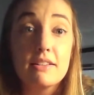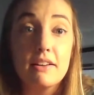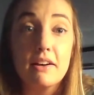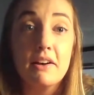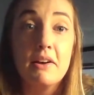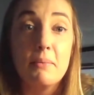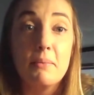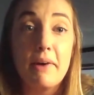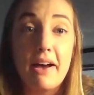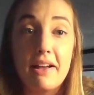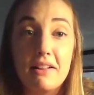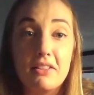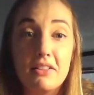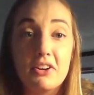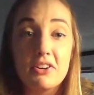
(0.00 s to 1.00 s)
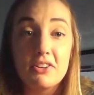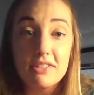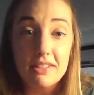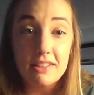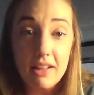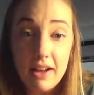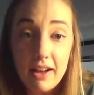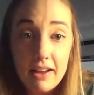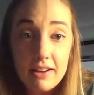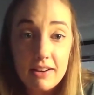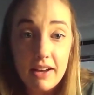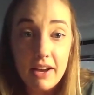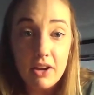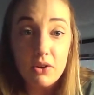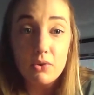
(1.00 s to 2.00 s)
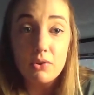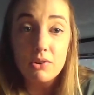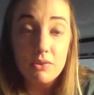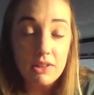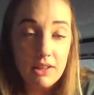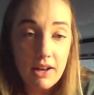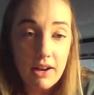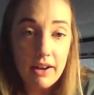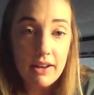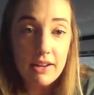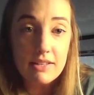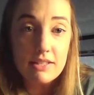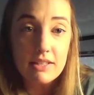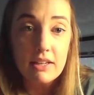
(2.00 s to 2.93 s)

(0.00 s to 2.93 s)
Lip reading: I learned a lot. I grew a lot.